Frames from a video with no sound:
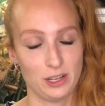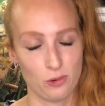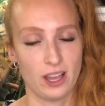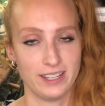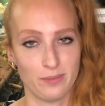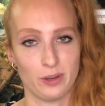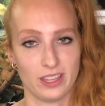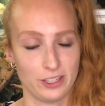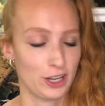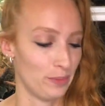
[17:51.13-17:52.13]
you will end up with
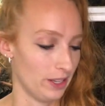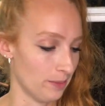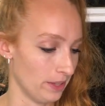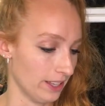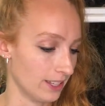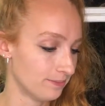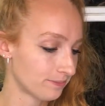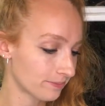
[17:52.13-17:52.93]
a chubby chameleon.